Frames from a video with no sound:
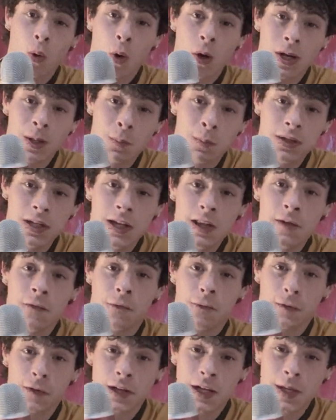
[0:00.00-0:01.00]
Or completely
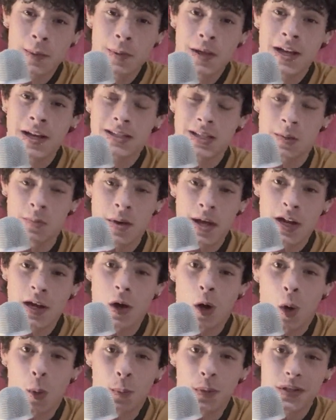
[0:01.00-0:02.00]
free because I made it
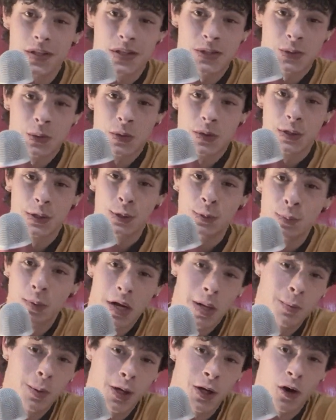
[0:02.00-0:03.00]
open source, but
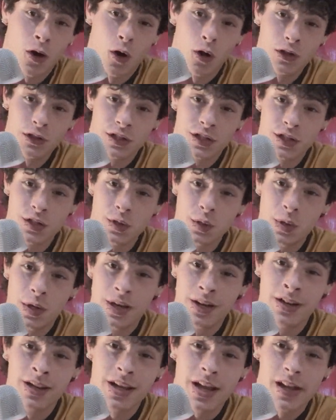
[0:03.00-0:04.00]
I'm a college
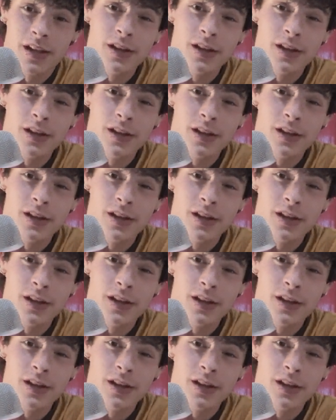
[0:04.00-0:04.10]
student, and